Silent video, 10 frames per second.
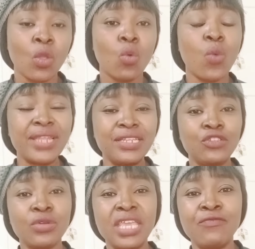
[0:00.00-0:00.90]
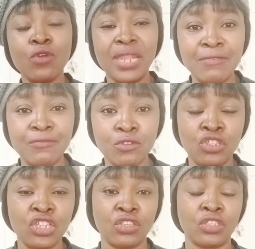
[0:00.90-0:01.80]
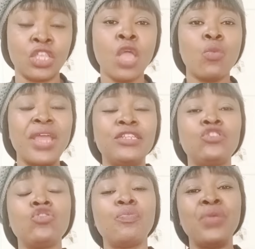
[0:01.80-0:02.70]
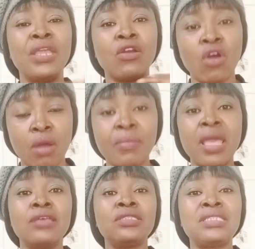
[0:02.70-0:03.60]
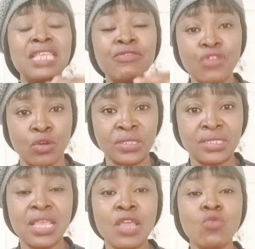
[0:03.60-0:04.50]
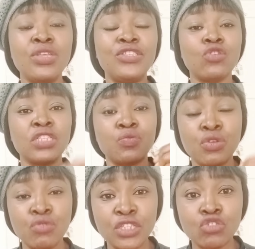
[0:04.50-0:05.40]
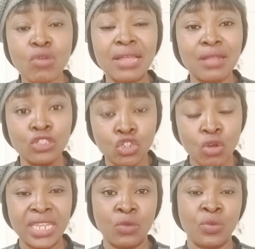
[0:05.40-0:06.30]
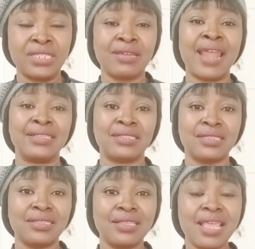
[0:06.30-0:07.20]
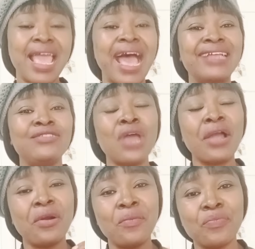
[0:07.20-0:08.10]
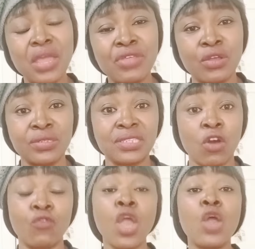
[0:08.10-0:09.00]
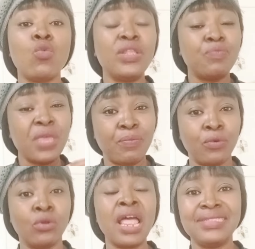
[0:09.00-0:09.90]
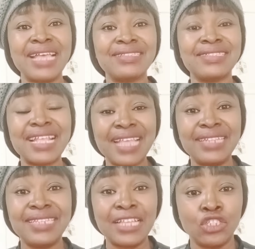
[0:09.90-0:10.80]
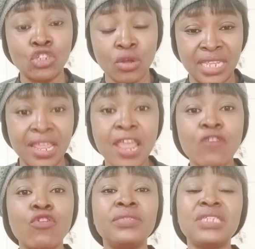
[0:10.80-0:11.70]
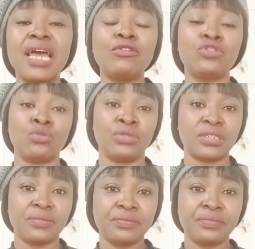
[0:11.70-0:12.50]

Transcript: When did you give your life to Jesus? When did you become serious with your spiritual journey with Christ? and you are comparing yourself with people that started their journey from childhood.